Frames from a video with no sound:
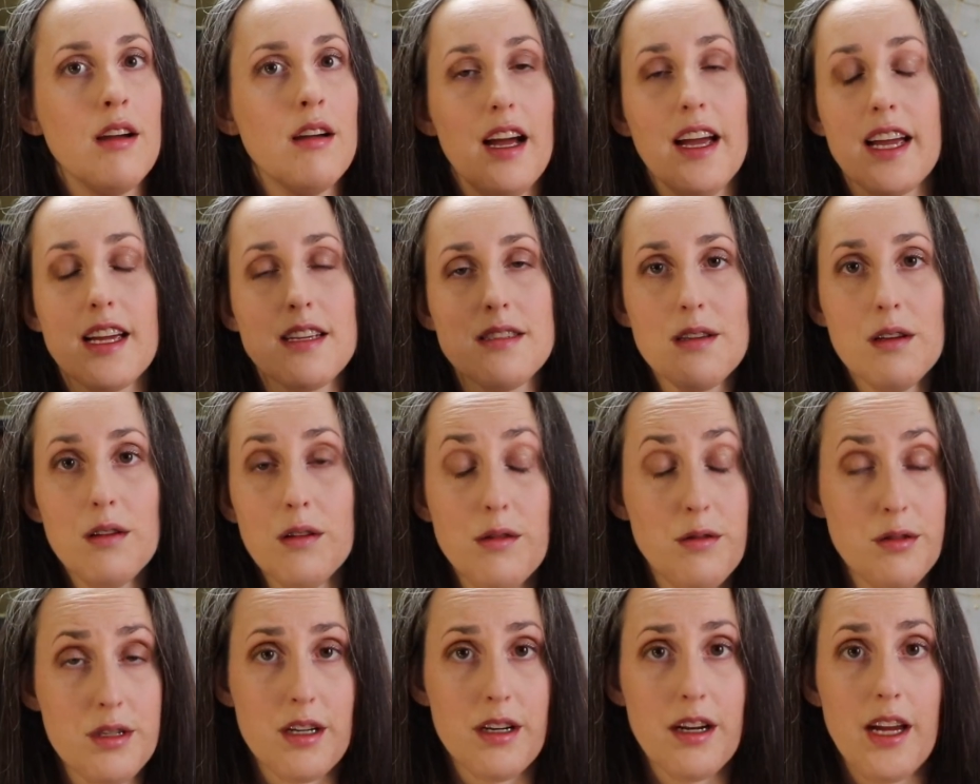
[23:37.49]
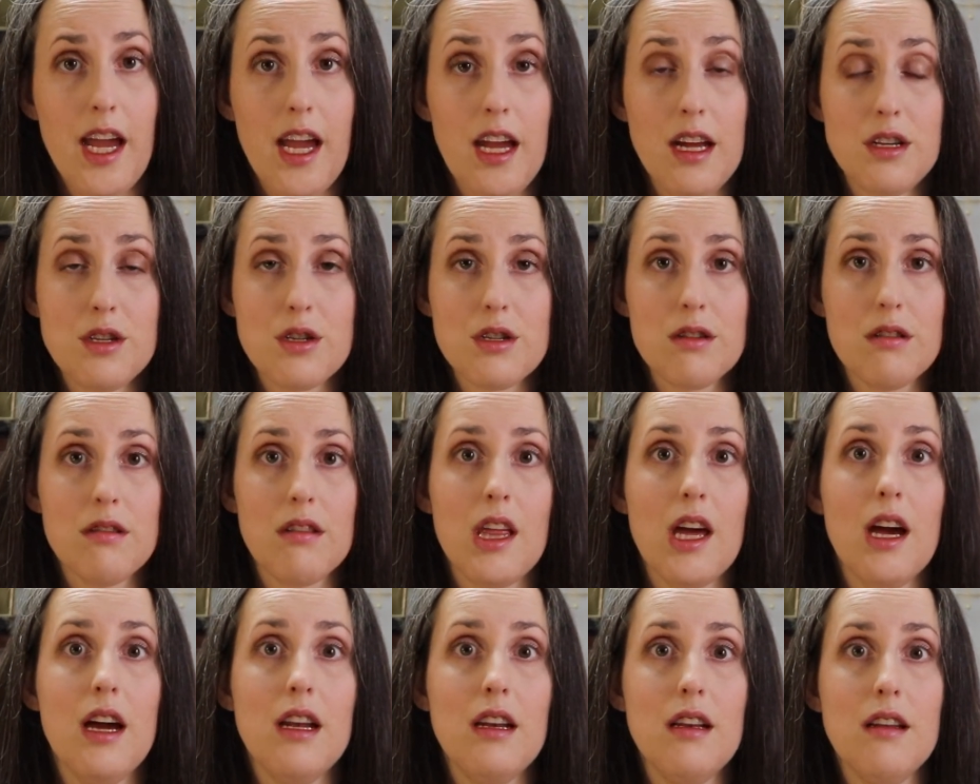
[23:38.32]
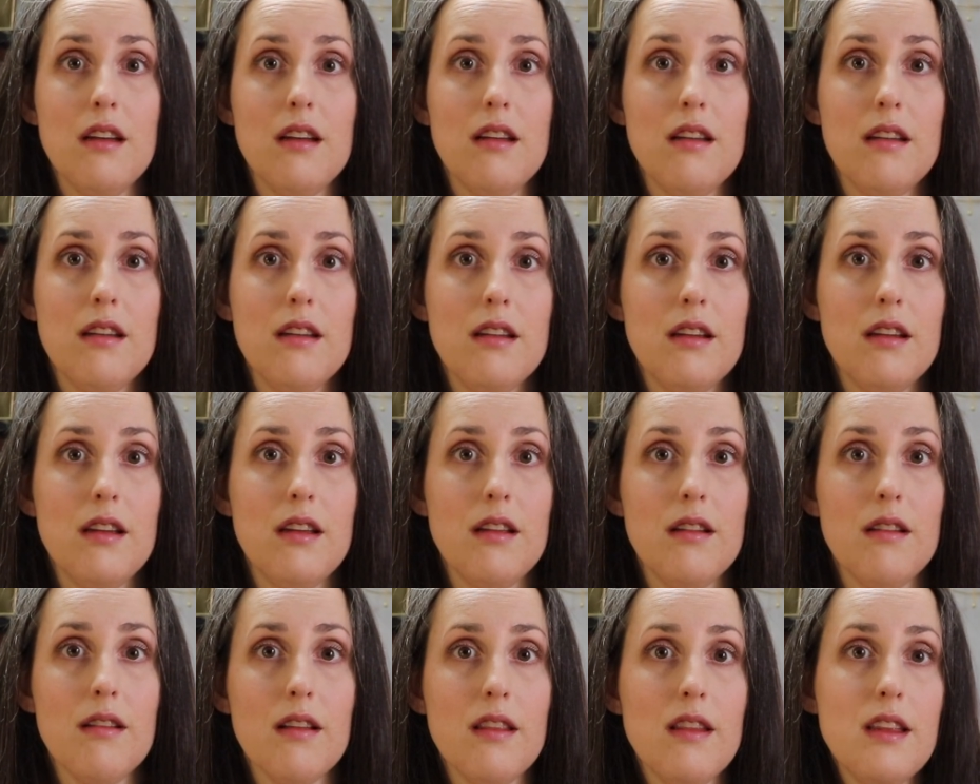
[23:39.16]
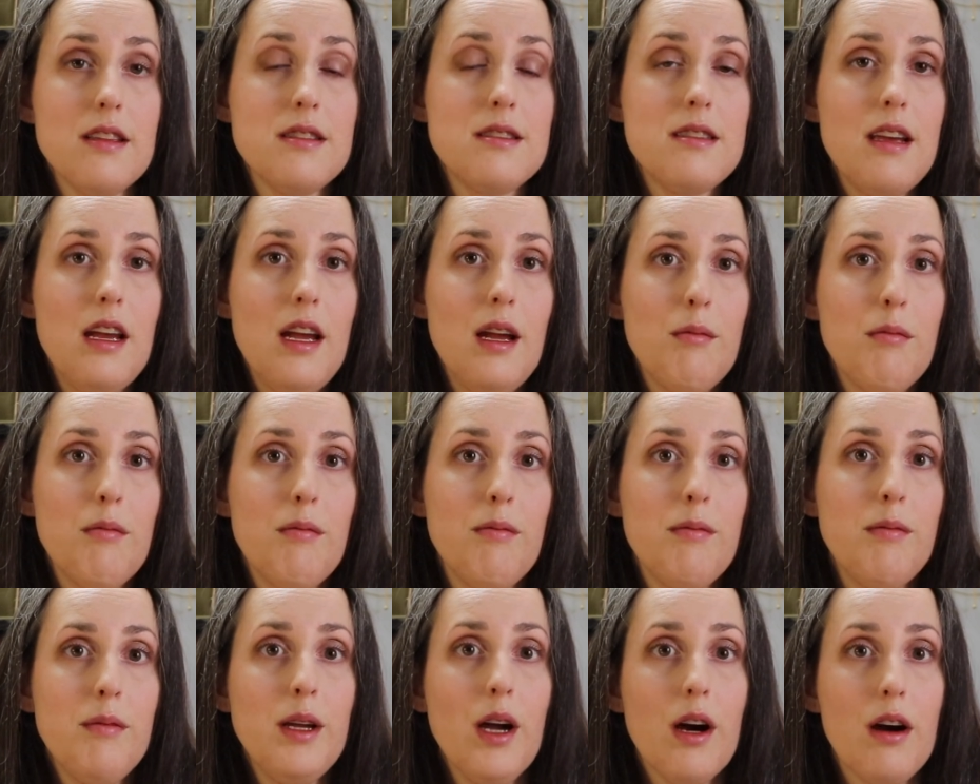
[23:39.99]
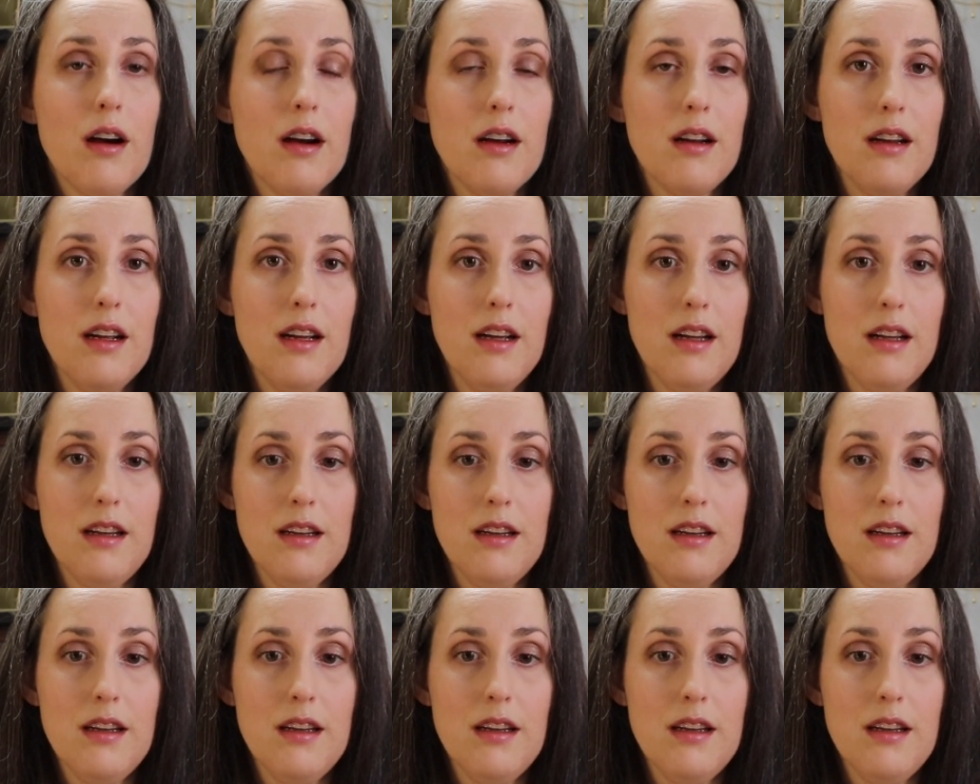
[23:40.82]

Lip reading: I guess, a looser gauge than the same yarn